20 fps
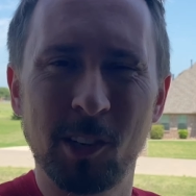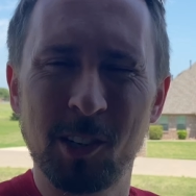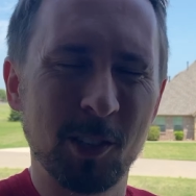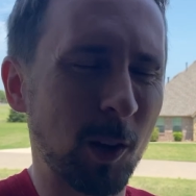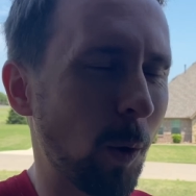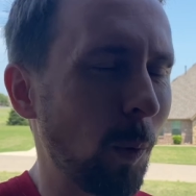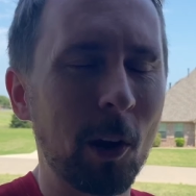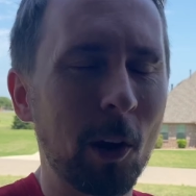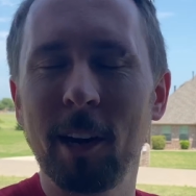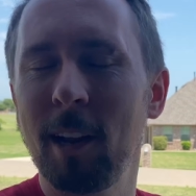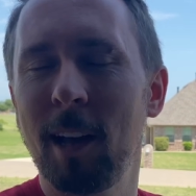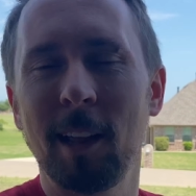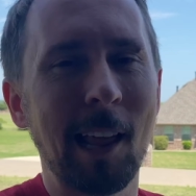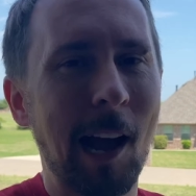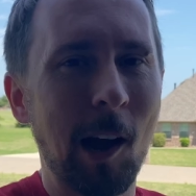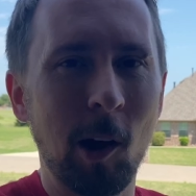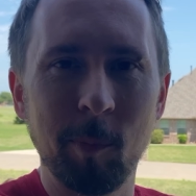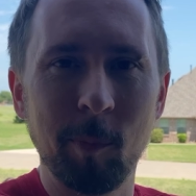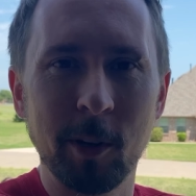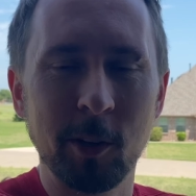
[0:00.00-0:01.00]
So we're going to
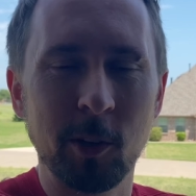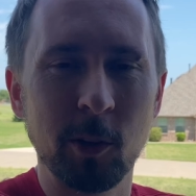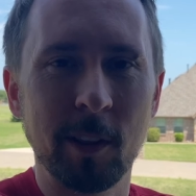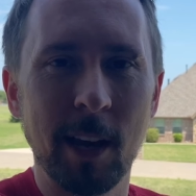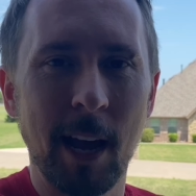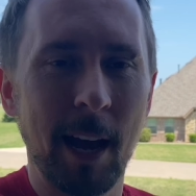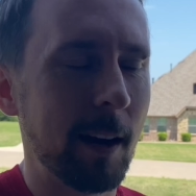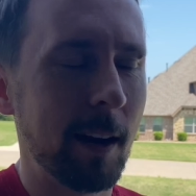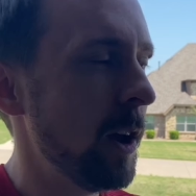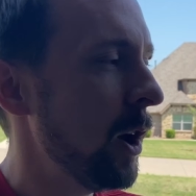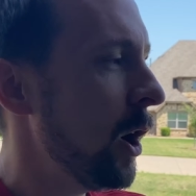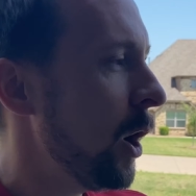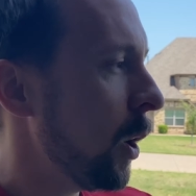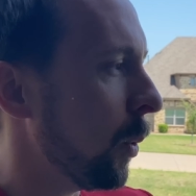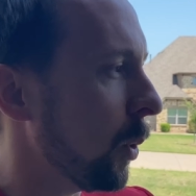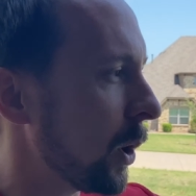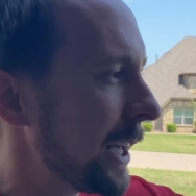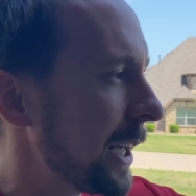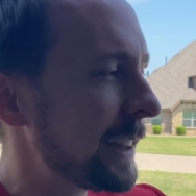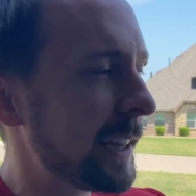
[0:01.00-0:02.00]
allow him to do that.
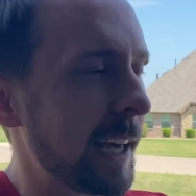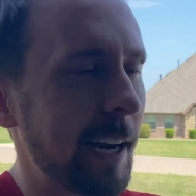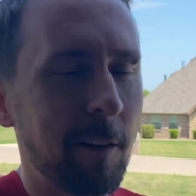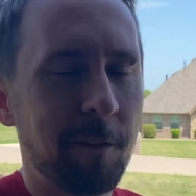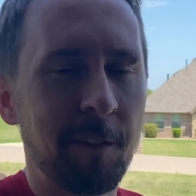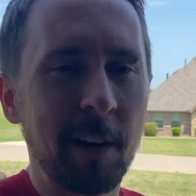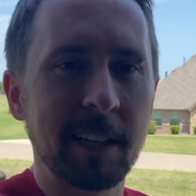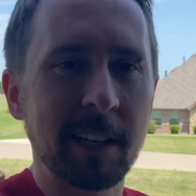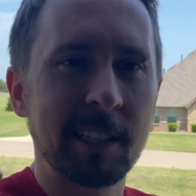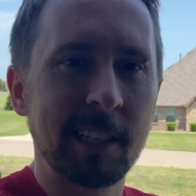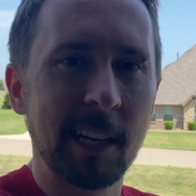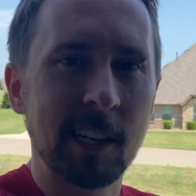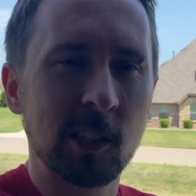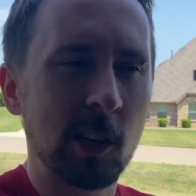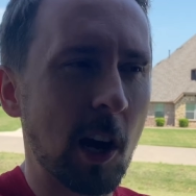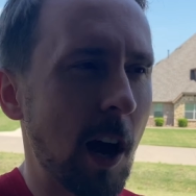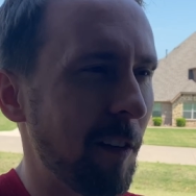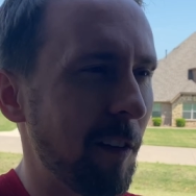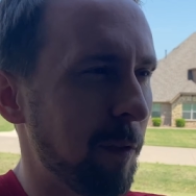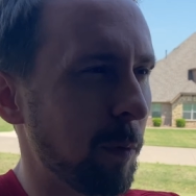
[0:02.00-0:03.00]
We'll get that FX6
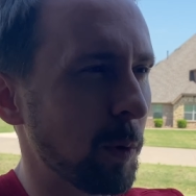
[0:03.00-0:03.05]
off.